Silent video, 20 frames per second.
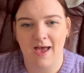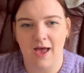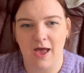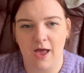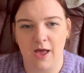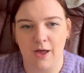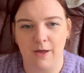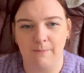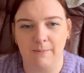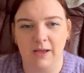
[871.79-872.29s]

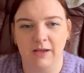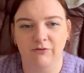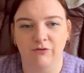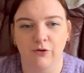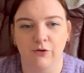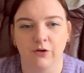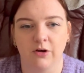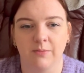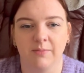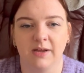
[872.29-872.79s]
Um, it's all
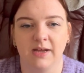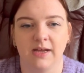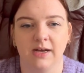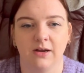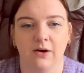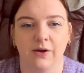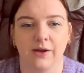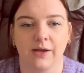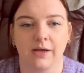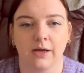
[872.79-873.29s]
going to be
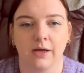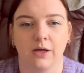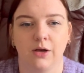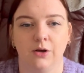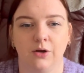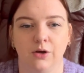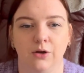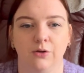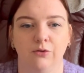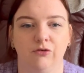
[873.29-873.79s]
like
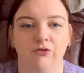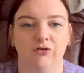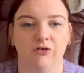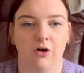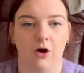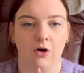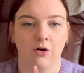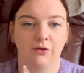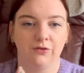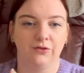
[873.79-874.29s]
new
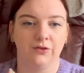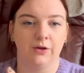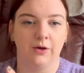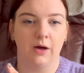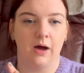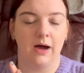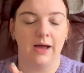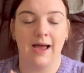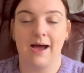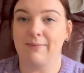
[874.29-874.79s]
stock that
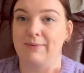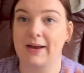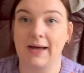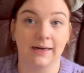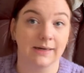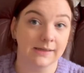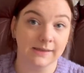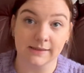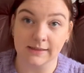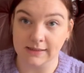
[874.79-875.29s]
I haven't
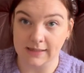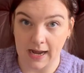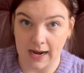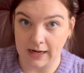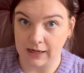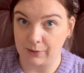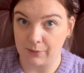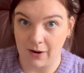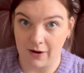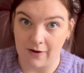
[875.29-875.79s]
had listed
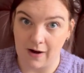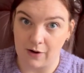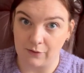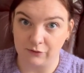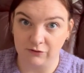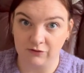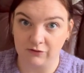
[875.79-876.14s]
anywhere else.